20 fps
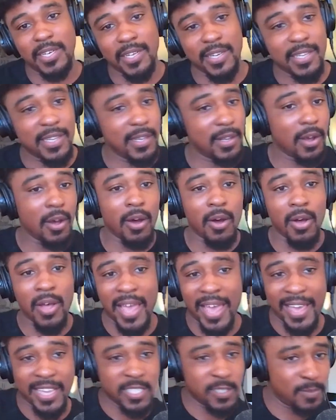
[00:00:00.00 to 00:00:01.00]
We need to hit all
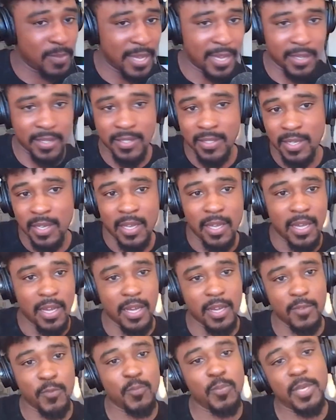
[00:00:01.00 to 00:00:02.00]
aspects
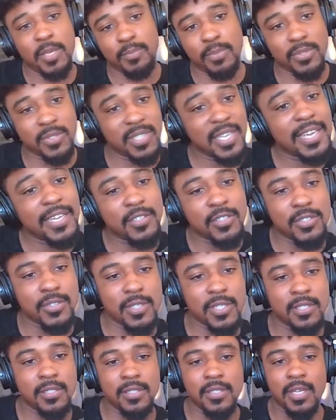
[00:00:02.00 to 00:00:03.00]
of people's
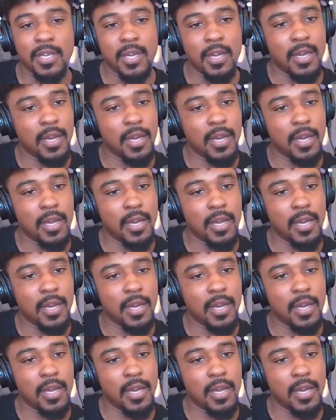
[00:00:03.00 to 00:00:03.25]
interests.